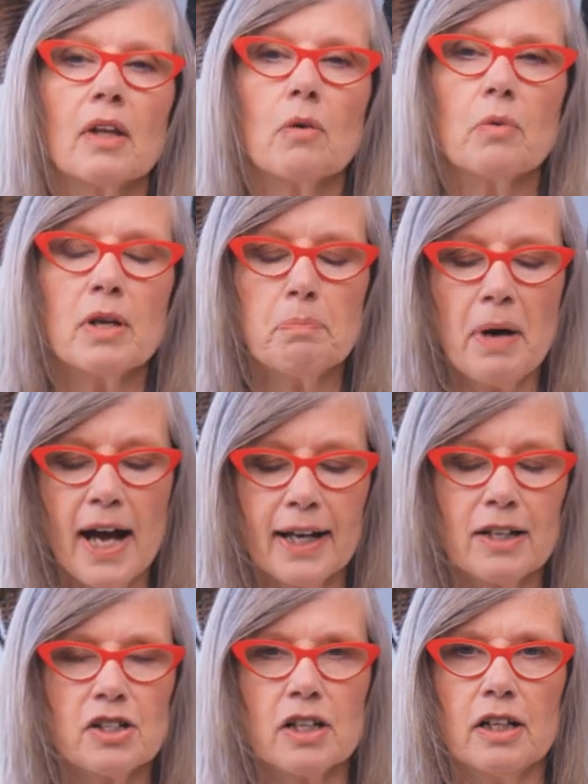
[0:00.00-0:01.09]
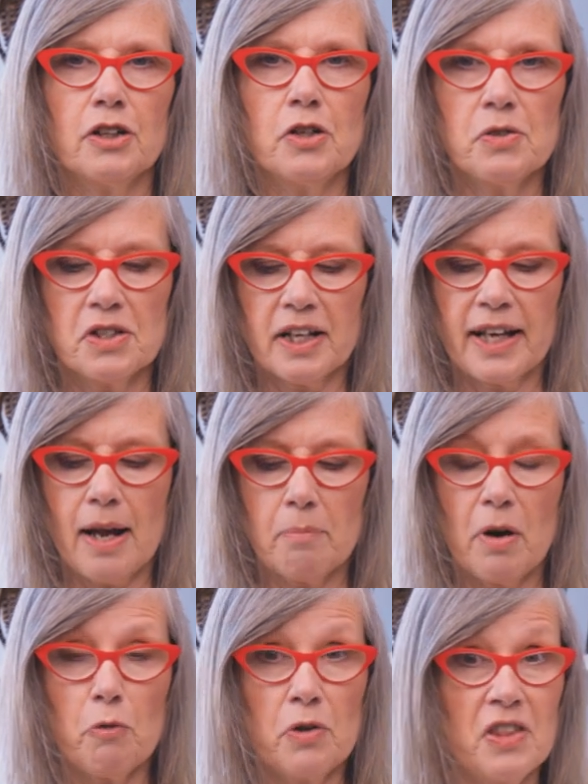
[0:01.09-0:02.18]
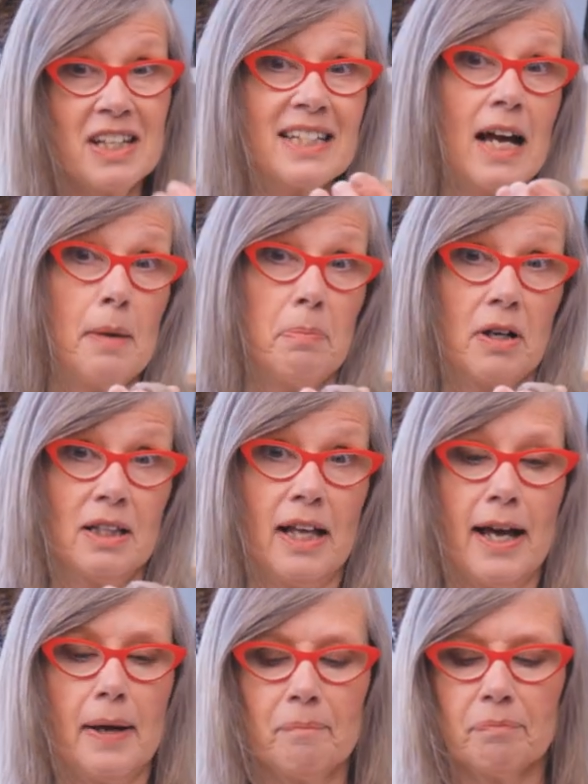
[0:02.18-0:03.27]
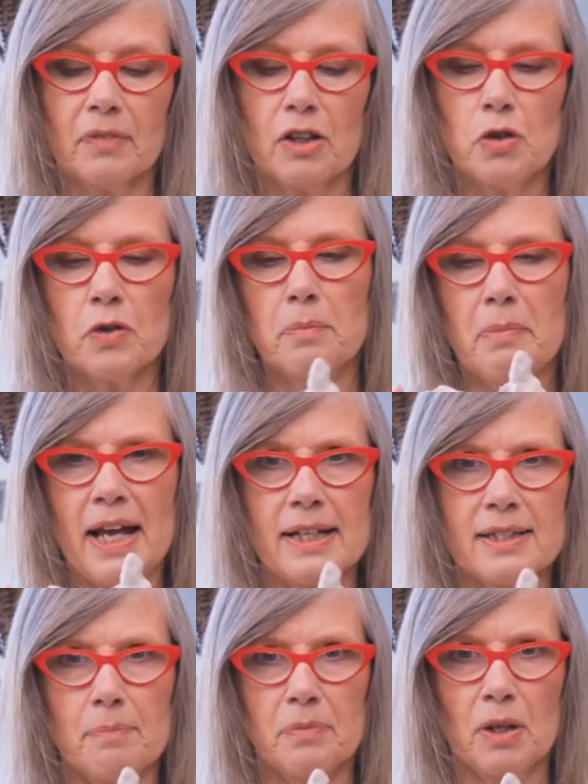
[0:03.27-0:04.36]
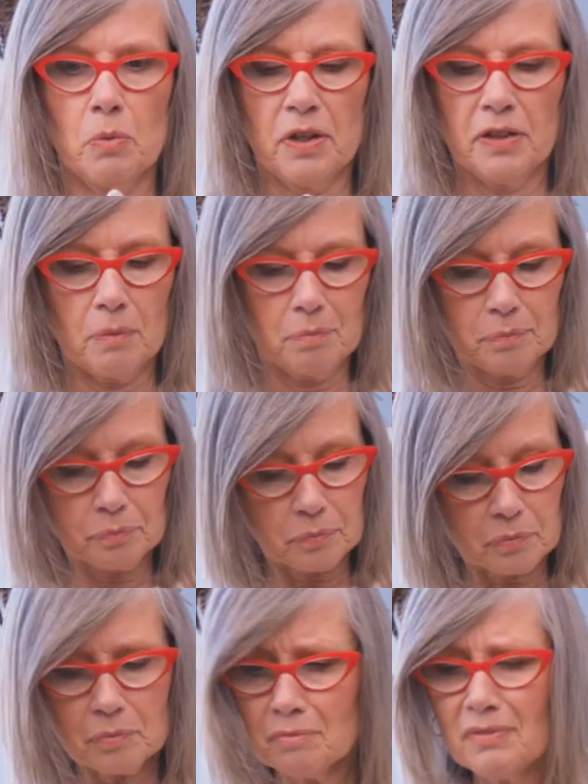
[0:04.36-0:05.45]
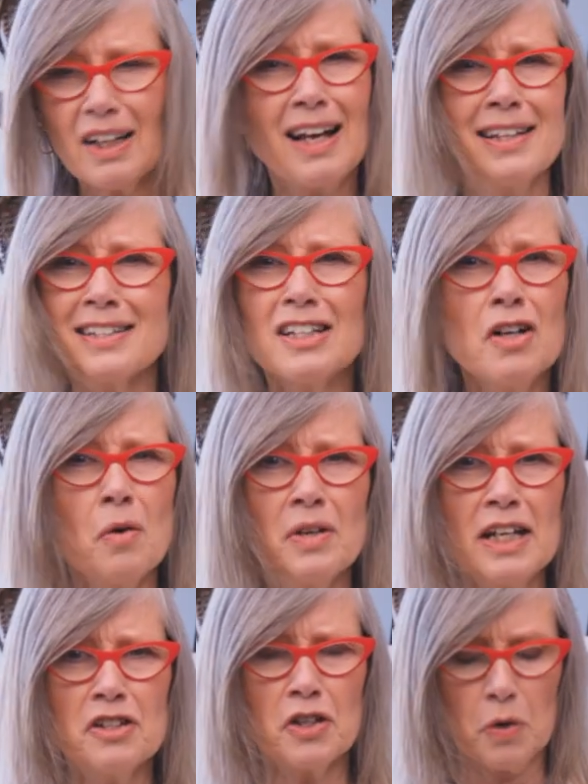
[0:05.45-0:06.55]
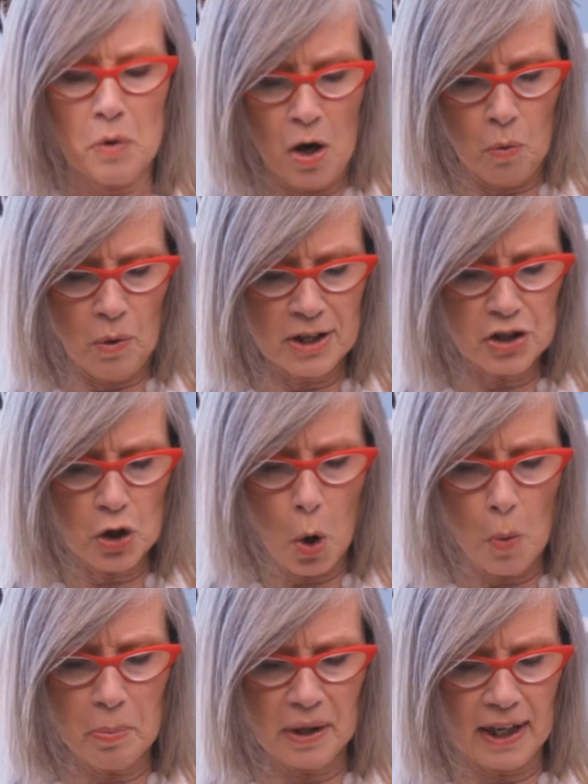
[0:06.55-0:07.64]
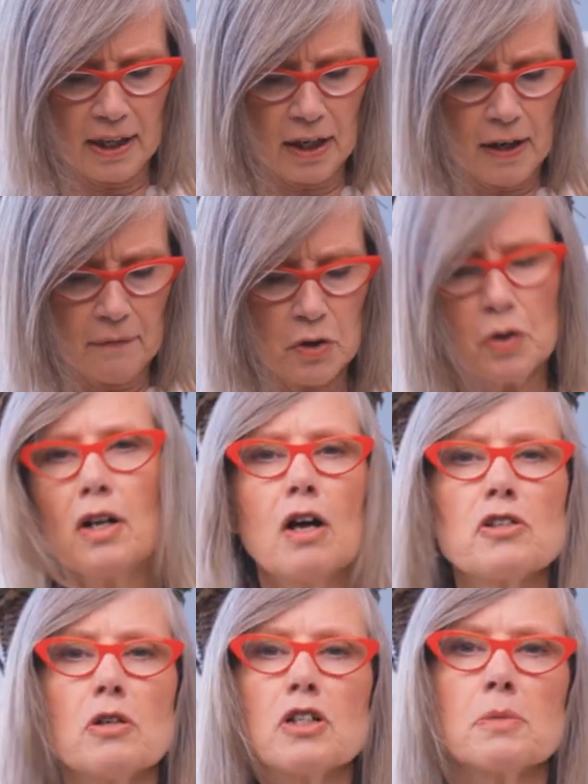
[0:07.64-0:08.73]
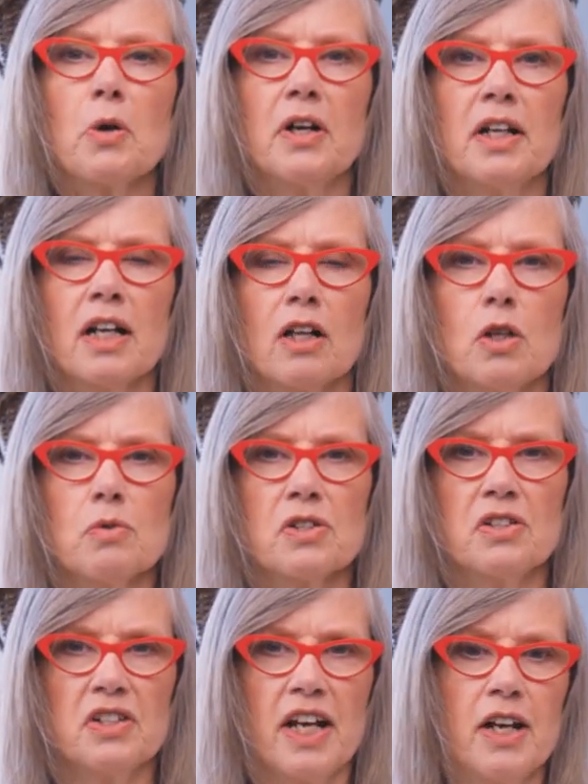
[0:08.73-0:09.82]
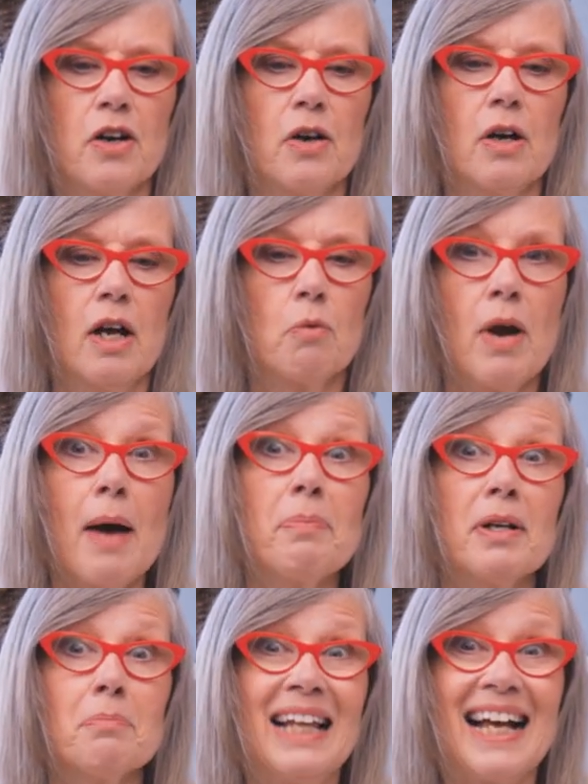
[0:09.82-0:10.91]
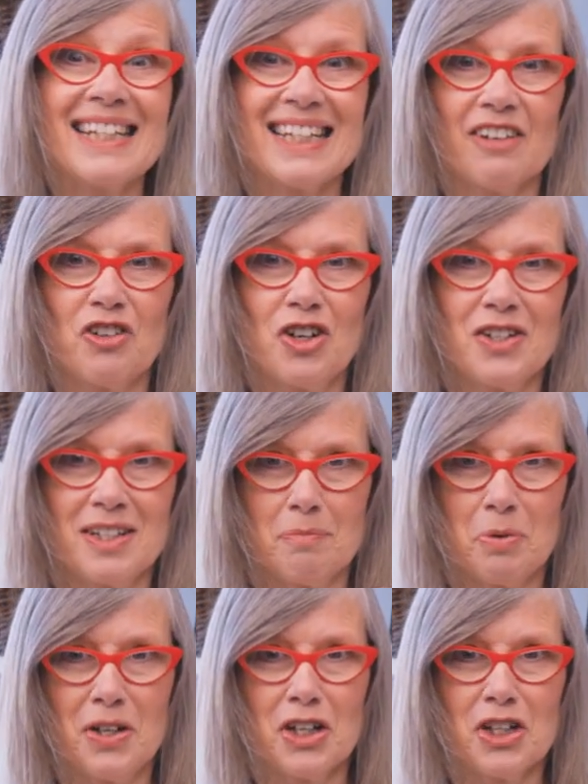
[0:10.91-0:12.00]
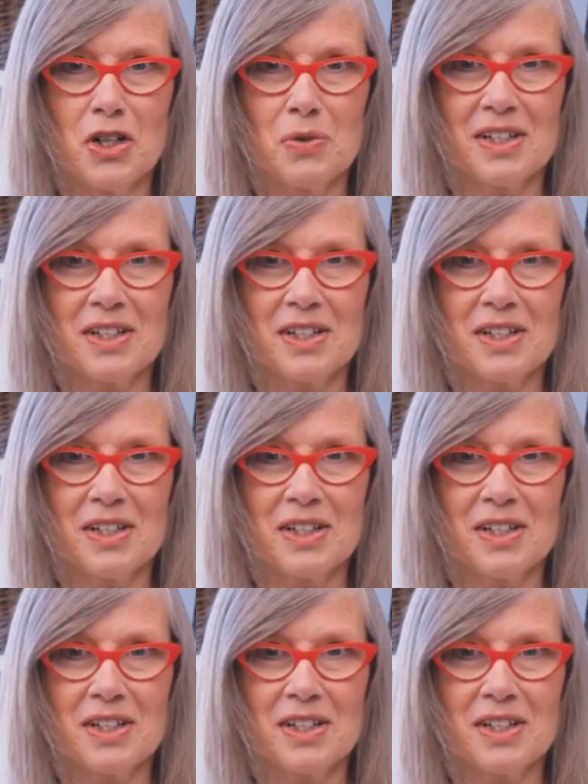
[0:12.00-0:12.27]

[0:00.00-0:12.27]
repackage it and use it again. But with this type of clay, you can make something with it. You don't need to. Once you open it, you can also just put it in a closed container, wrap it in plastic first, put it in a closed